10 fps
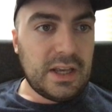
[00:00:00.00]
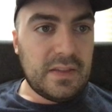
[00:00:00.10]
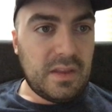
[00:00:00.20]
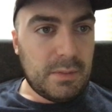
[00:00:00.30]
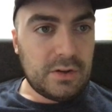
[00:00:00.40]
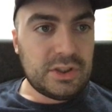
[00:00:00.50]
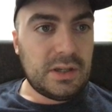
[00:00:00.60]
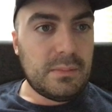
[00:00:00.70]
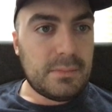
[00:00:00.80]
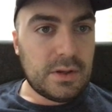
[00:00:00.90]
in the
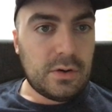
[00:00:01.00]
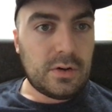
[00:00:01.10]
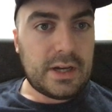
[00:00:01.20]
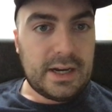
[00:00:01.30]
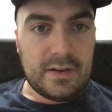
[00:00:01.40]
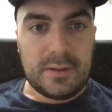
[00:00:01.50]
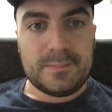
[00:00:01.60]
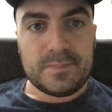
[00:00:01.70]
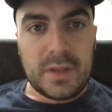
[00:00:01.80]
emoji mill column.